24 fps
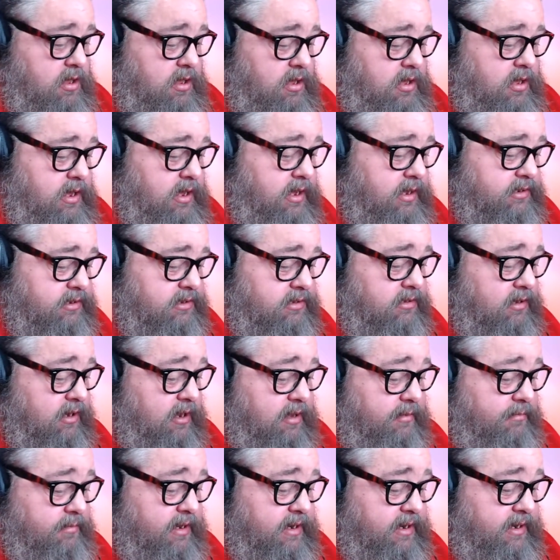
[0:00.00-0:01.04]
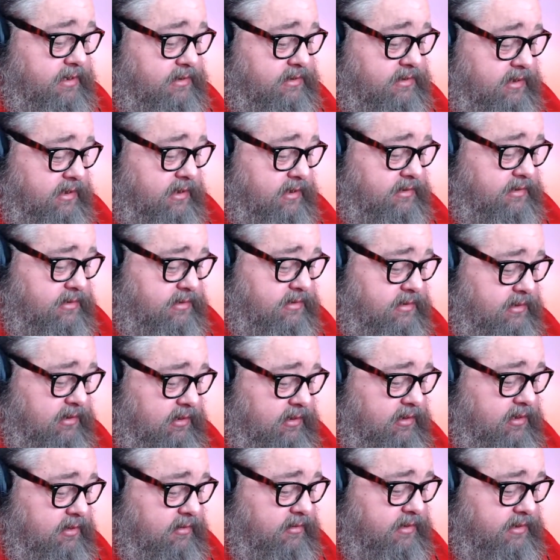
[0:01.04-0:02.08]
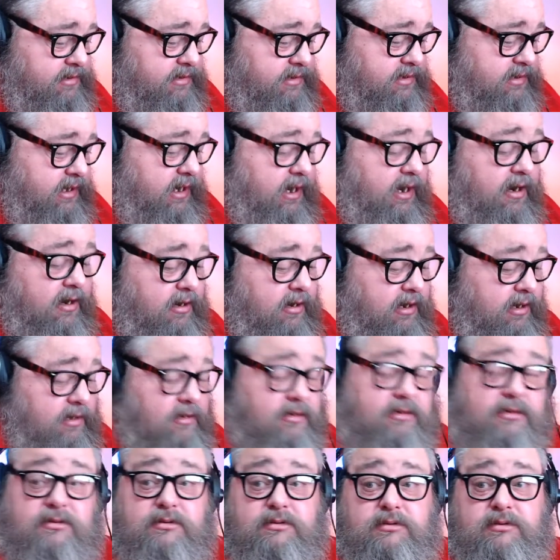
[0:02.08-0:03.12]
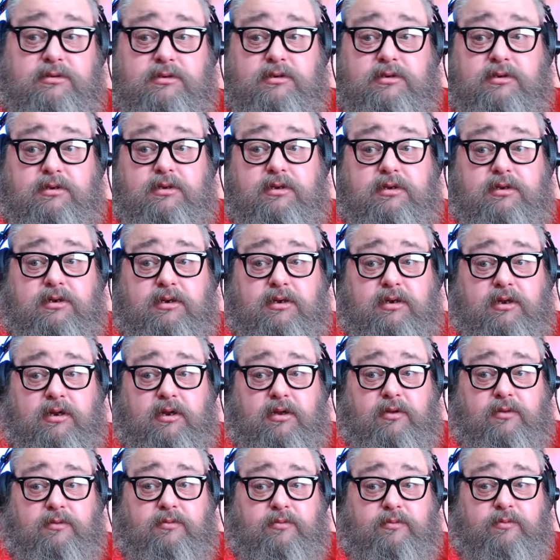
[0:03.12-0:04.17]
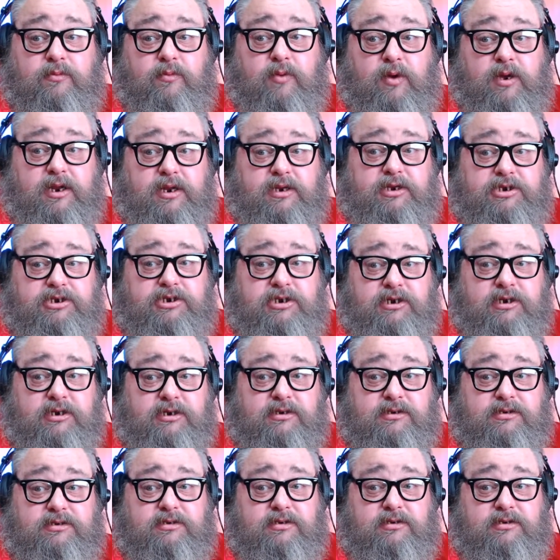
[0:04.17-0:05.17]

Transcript: It's. I mean it's. It's scary. What she's.